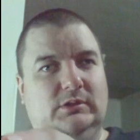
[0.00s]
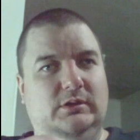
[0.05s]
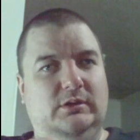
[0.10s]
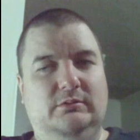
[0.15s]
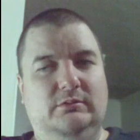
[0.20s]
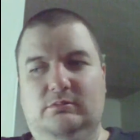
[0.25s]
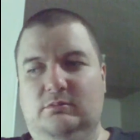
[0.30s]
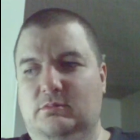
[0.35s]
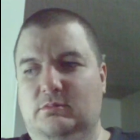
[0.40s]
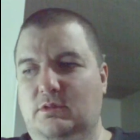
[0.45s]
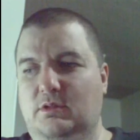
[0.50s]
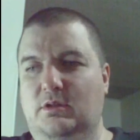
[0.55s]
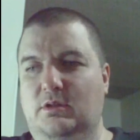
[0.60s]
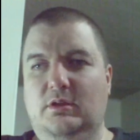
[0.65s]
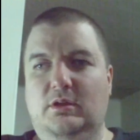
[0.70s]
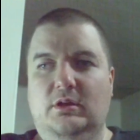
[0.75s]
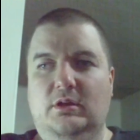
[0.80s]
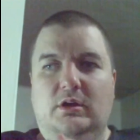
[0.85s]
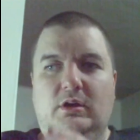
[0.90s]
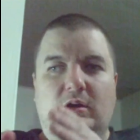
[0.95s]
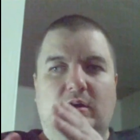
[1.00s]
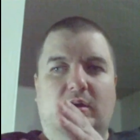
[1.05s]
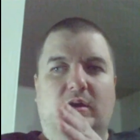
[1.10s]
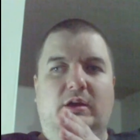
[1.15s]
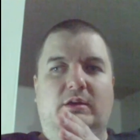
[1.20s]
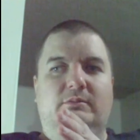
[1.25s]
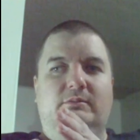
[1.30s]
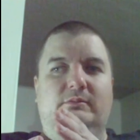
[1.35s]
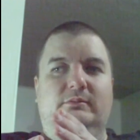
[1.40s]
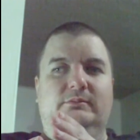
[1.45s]
No.
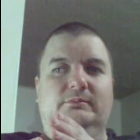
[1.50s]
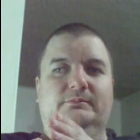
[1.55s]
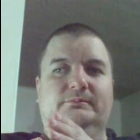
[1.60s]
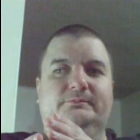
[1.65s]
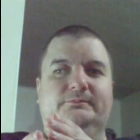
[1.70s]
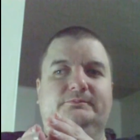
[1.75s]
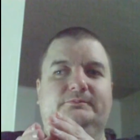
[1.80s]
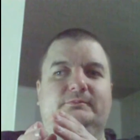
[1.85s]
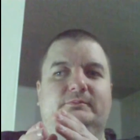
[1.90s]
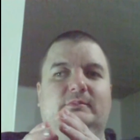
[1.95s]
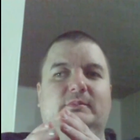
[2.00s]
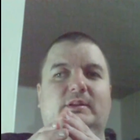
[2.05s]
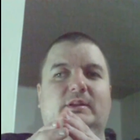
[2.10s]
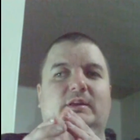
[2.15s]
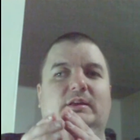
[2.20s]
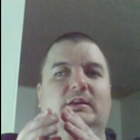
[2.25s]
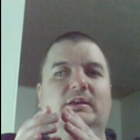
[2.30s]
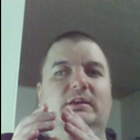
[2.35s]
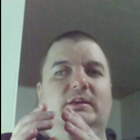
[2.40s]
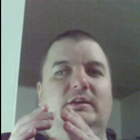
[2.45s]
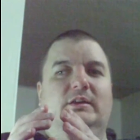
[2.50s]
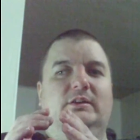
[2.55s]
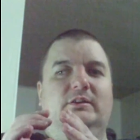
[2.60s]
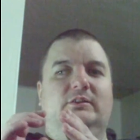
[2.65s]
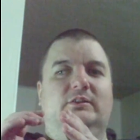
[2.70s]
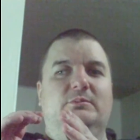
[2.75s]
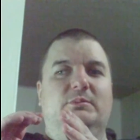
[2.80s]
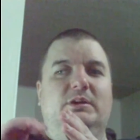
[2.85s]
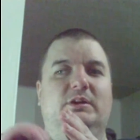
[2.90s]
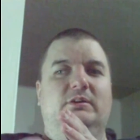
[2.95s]
Okay.
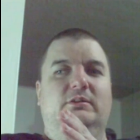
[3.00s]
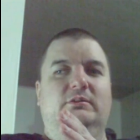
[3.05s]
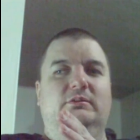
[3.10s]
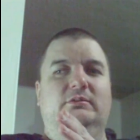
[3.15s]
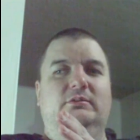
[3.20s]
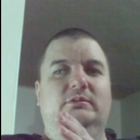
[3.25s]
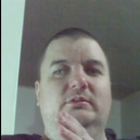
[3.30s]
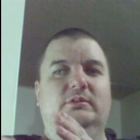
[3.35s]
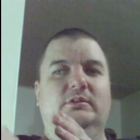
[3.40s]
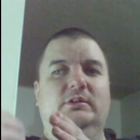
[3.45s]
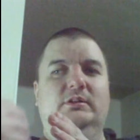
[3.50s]
Here's the middle.